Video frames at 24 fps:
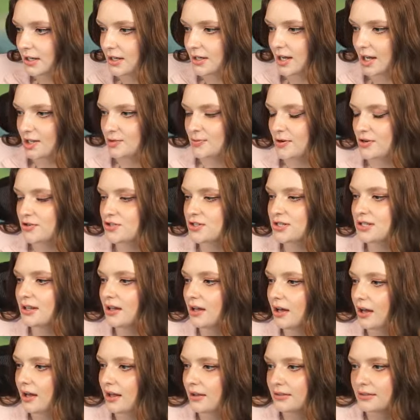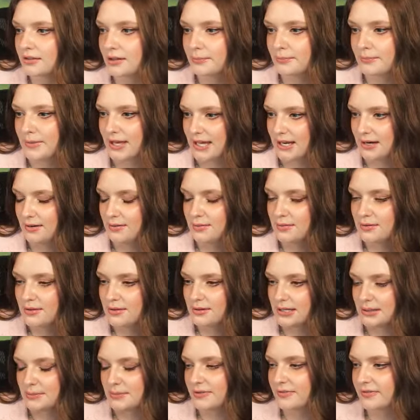especially the the main
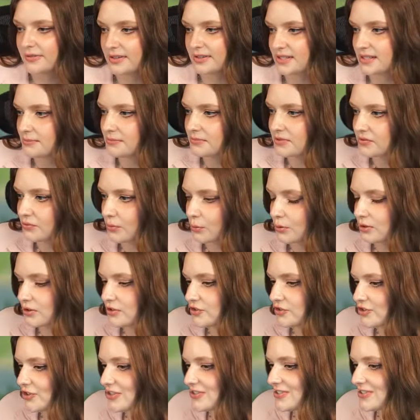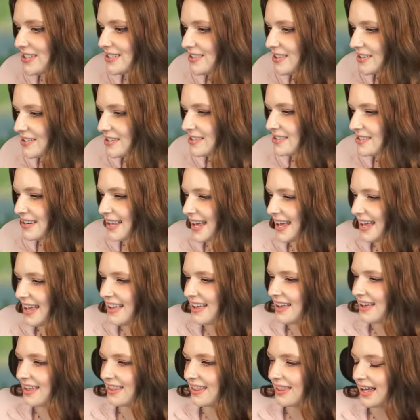theme of The Sims 4 is just it doesn't
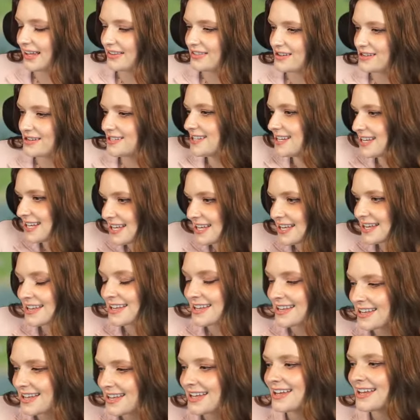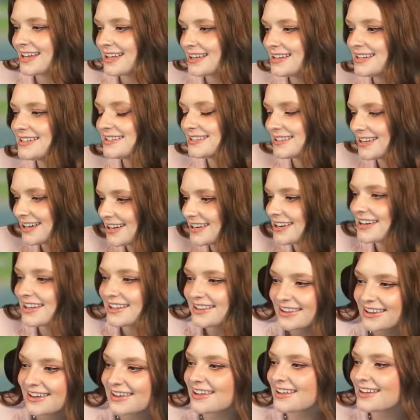hit like the dun, da, da,
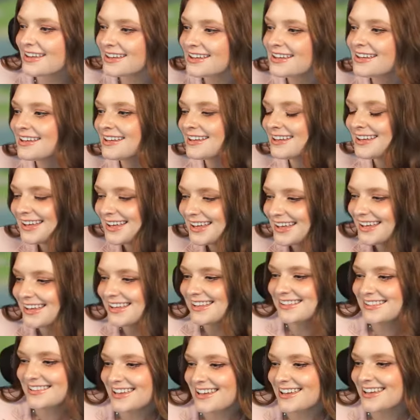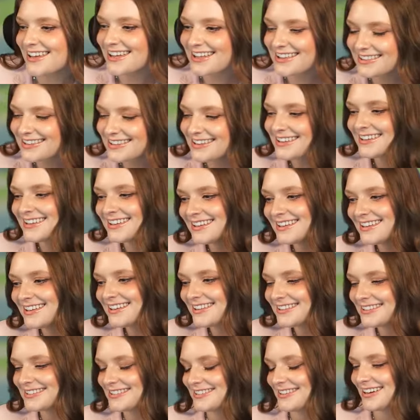dun, dun,
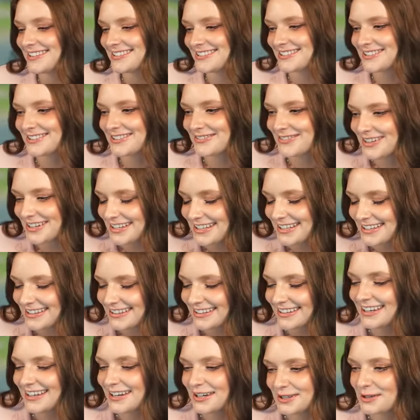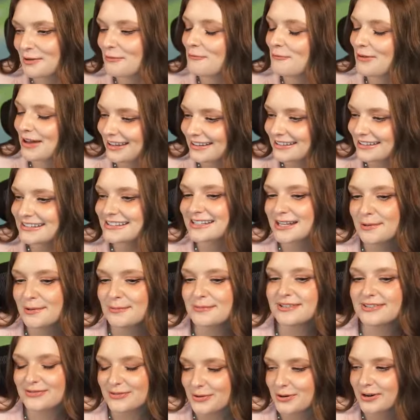dun. You guys know the one? The main
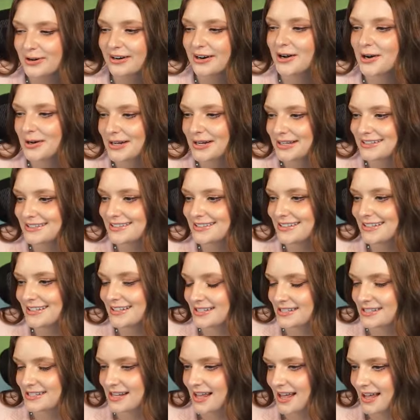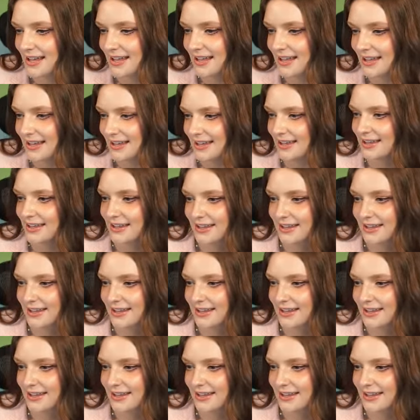Sims 4 OST is not hit.